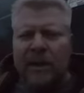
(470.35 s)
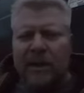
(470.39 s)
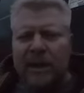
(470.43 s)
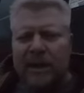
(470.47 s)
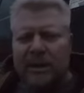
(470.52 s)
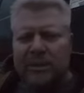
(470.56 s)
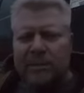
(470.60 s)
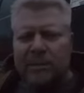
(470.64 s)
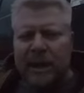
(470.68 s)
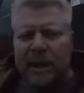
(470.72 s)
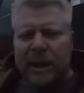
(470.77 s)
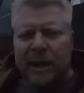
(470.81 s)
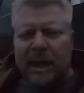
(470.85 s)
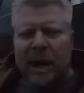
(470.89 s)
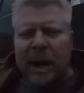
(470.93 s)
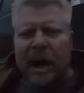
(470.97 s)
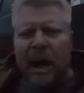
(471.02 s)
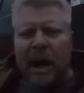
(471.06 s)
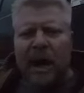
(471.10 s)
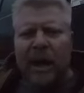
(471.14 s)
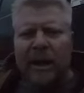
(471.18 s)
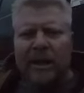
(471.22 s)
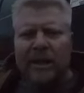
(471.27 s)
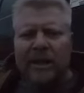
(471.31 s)
is
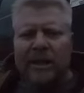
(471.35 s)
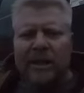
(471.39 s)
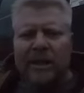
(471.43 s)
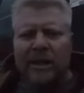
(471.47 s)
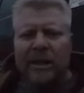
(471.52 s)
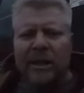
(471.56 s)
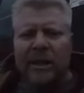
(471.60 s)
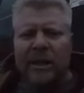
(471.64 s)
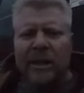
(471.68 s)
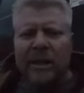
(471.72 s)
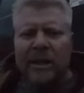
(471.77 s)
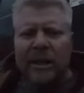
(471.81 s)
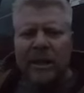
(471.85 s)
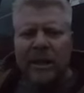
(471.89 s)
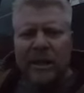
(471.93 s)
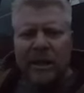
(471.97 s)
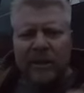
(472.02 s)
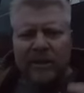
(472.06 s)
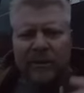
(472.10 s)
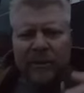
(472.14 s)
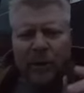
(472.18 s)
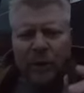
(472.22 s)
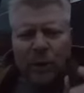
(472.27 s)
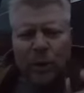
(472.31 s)
because
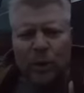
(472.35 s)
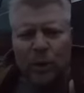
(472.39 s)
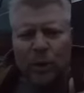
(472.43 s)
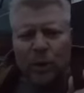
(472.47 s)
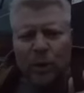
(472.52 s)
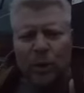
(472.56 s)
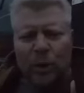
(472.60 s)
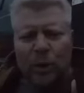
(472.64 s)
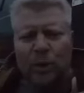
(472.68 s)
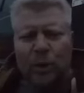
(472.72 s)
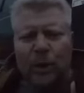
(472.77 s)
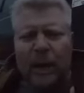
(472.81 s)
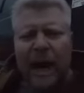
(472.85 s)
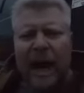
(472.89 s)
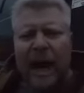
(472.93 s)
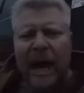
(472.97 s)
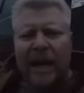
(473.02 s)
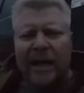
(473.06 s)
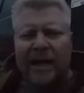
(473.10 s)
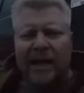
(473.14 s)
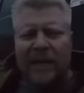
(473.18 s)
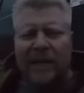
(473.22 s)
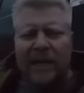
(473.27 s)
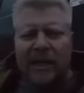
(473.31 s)
if you do
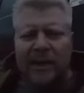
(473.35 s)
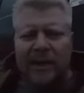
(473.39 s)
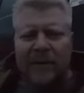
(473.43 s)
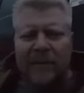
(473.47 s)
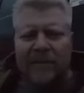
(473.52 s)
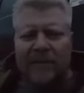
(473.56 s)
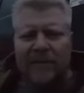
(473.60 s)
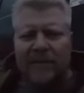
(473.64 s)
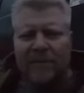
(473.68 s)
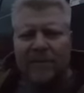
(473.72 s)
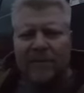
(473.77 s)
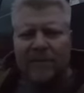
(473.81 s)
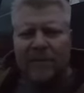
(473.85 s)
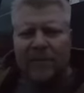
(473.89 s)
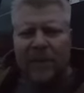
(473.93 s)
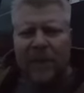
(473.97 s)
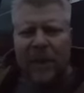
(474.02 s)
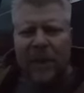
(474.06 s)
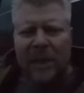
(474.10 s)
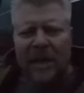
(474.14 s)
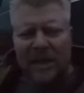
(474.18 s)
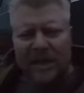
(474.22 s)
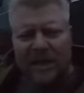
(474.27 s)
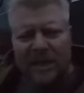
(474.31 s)
not
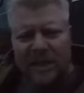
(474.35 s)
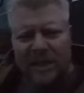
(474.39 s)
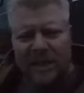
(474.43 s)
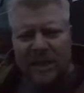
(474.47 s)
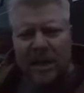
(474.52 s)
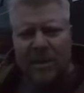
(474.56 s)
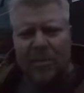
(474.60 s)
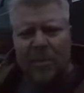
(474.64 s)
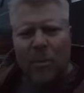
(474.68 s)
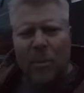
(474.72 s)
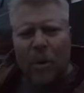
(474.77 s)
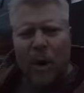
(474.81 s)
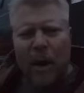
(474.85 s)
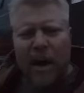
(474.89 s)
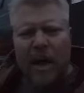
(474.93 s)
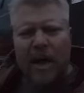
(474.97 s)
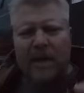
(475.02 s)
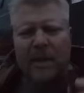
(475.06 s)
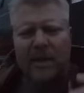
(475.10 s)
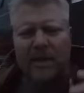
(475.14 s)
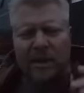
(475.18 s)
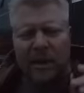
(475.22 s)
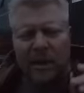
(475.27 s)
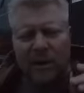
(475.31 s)
in some way
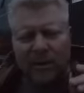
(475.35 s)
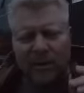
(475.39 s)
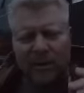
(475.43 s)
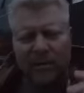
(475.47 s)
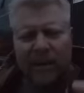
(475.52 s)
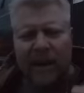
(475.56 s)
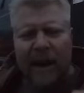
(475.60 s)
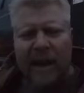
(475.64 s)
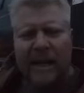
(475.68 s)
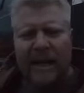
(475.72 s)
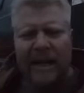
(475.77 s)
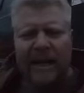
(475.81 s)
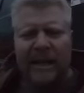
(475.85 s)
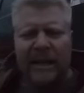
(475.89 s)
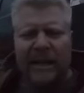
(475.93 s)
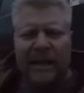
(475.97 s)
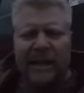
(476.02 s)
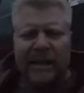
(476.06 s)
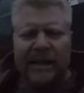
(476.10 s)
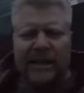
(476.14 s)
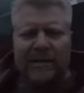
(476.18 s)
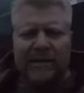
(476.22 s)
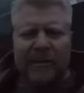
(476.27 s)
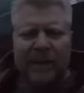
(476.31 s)
start fighting
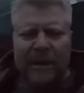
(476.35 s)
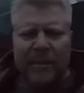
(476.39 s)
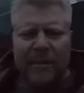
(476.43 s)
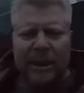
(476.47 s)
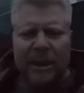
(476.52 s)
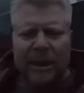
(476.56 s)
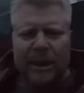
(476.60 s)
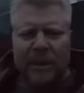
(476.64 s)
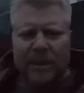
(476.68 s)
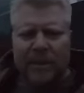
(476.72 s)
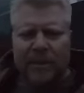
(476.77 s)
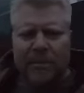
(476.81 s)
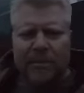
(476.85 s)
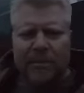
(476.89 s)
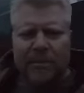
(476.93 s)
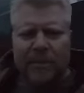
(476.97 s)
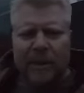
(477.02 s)
against feminism,